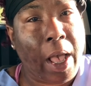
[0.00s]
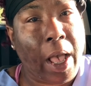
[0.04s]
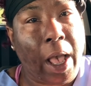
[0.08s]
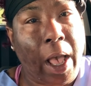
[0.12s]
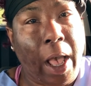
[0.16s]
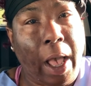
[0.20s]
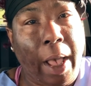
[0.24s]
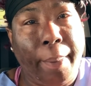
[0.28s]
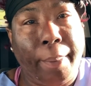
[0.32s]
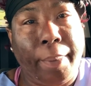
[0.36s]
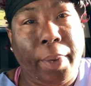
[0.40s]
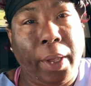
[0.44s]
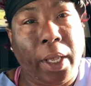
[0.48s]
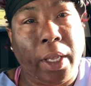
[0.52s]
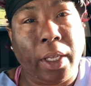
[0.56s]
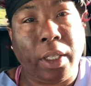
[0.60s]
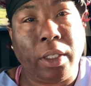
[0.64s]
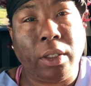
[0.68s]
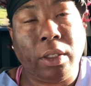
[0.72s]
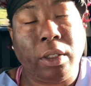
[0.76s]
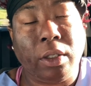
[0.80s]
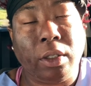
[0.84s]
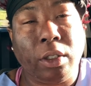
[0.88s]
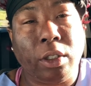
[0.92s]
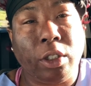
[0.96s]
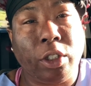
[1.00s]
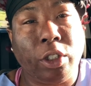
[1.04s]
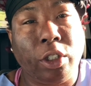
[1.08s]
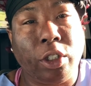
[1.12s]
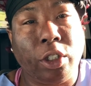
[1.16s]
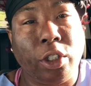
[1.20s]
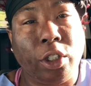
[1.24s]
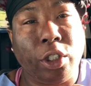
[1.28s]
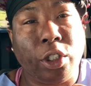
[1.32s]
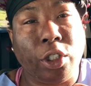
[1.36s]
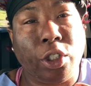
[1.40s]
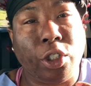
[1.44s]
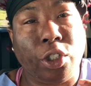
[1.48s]
i've been
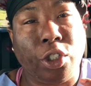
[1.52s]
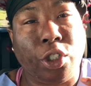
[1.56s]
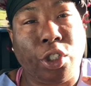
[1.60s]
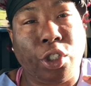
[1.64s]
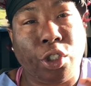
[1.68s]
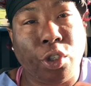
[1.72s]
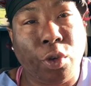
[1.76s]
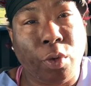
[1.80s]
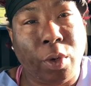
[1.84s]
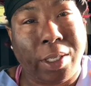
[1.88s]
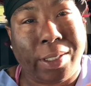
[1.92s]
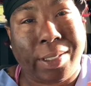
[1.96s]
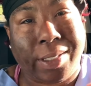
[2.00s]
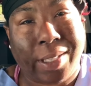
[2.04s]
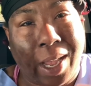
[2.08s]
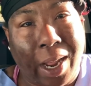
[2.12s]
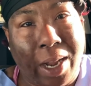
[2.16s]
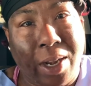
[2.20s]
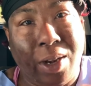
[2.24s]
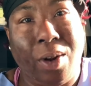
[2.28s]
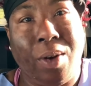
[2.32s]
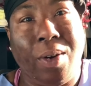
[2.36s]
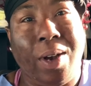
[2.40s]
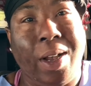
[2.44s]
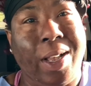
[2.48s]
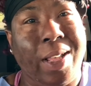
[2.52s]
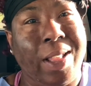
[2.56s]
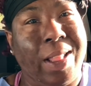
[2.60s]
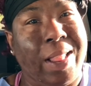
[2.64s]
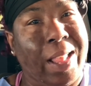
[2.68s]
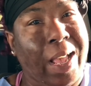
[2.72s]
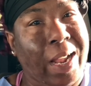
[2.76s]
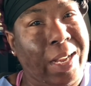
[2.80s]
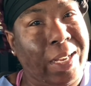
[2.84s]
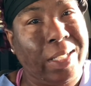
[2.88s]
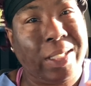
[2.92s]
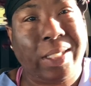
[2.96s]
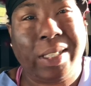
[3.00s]
suicidal a
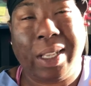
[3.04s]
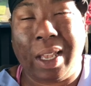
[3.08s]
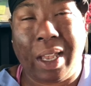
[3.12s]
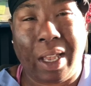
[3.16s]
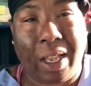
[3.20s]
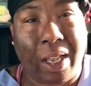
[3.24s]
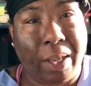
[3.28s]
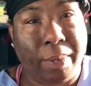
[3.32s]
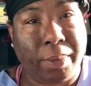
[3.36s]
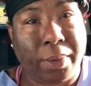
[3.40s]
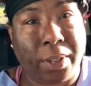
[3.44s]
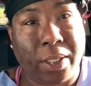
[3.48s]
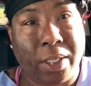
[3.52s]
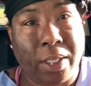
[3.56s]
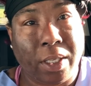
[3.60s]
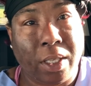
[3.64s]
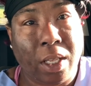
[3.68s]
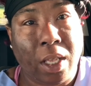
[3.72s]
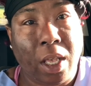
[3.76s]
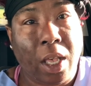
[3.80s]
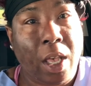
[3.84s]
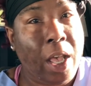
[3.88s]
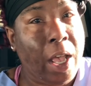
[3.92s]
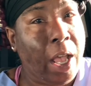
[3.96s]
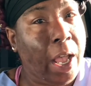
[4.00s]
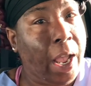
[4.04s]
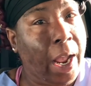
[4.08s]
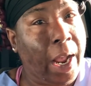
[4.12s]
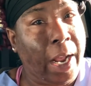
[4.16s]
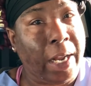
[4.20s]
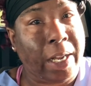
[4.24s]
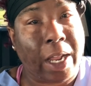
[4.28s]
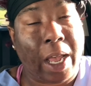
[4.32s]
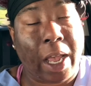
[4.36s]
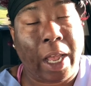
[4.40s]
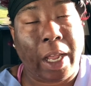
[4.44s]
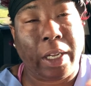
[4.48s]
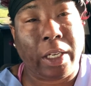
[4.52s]
lot of times
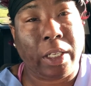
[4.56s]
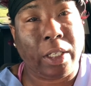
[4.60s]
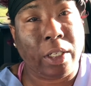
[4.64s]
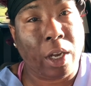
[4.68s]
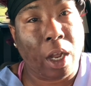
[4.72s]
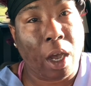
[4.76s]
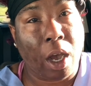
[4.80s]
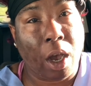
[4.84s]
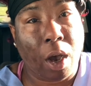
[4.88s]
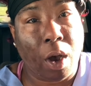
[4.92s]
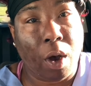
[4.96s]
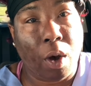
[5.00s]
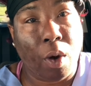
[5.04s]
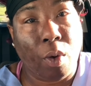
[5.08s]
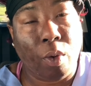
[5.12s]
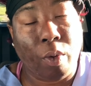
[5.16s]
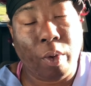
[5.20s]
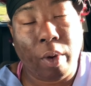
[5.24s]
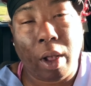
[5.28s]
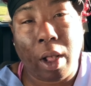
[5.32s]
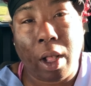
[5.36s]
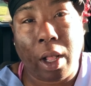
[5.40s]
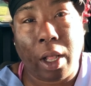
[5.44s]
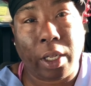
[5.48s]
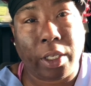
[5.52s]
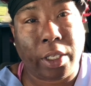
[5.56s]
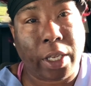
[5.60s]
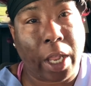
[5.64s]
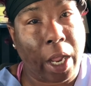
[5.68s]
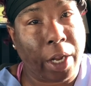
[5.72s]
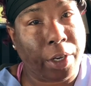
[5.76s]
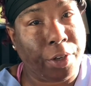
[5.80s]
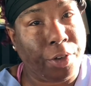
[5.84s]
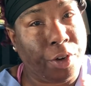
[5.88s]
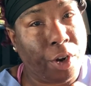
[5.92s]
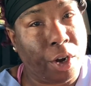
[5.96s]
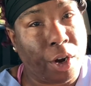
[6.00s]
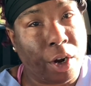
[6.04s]
and i know
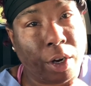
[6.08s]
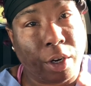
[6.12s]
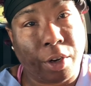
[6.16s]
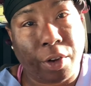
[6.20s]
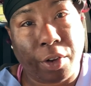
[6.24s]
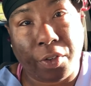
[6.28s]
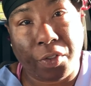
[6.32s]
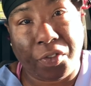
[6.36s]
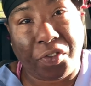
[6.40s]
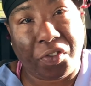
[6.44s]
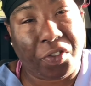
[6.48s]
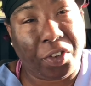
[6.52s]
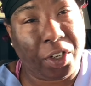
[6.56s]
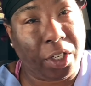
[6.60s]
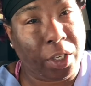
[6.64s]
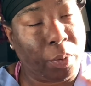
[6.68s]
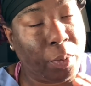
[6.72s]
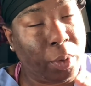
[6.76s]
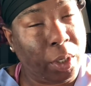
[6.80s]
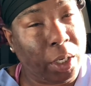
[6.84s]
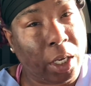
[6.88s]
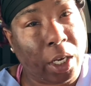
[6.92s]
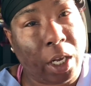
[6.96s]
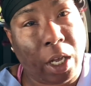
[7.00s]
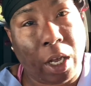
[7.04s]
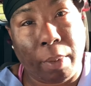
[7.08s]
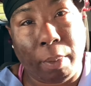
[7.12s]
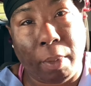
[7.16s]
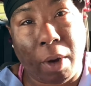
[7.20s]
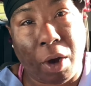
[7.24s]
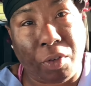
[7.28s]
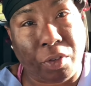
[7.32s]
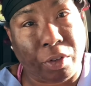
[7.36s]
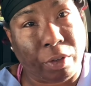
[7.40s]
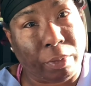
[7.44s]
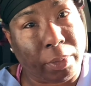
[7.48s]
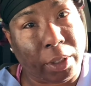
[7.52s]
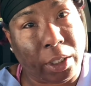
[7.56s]
that dark feeling when it come
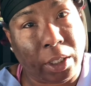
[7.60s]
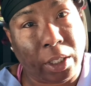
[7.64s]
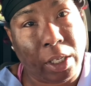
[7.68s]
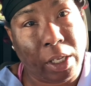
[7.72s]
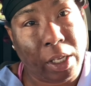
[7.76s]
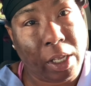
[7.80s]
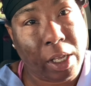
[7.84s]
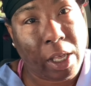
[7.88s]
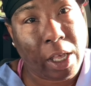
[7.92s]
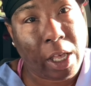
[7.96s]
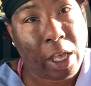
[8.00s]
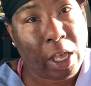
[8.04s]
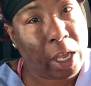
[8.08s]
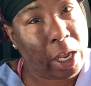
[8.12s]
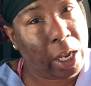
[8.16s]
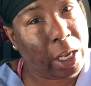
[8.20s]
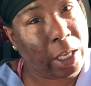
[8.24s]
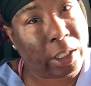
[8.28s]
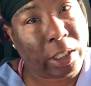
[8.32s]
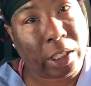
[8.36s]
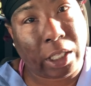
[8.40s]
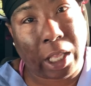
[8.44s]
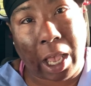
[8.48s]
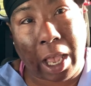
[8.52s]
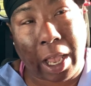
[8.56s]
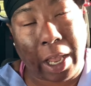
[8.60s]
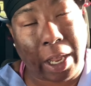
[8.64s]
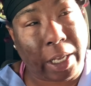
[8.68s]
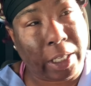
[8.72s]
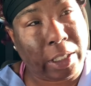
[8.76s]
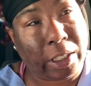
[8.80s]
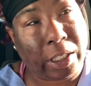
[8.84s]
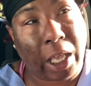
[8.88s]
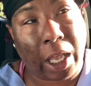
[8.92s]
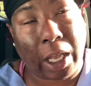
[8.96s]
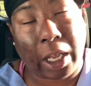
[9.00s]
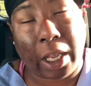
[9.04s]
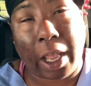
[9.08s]
over me and I, it
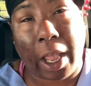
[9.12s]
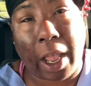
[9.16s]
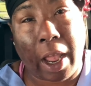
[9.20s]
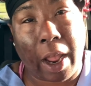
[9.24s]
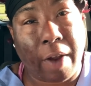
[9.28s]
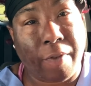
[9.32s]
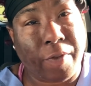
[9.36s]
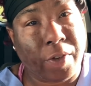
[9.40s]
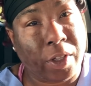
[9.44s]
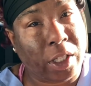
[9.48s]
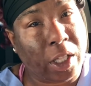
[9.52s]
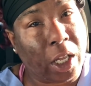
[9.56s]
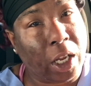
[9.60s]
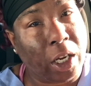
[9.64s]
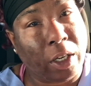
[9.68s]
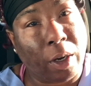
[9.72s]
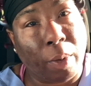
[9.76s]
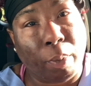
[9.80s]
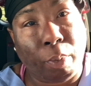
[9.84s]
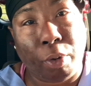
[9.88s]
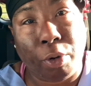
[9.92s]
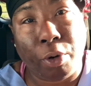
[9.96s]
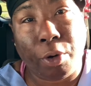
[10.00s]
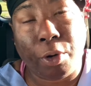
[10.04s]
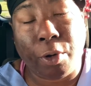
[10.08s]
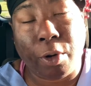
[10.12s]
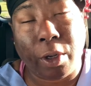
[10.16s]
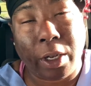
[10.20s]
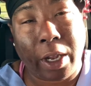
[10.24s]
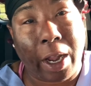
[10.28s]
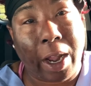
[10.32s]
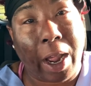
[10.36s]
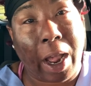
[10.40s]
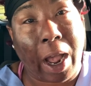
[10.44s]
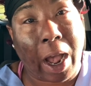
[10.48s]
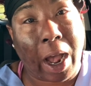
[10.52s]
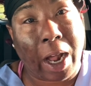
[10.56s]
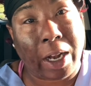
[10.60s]
take everything to pull
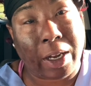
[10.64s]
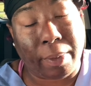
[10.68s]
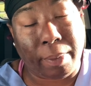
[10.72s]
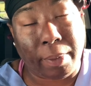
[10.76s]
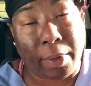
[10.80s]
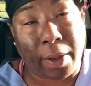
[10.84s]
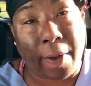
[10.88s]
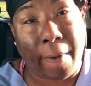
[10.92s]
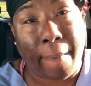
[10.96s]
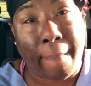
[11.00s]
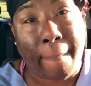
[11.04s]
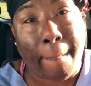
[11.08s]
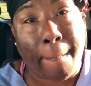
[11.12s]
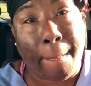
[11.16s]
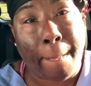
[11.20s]
that out of me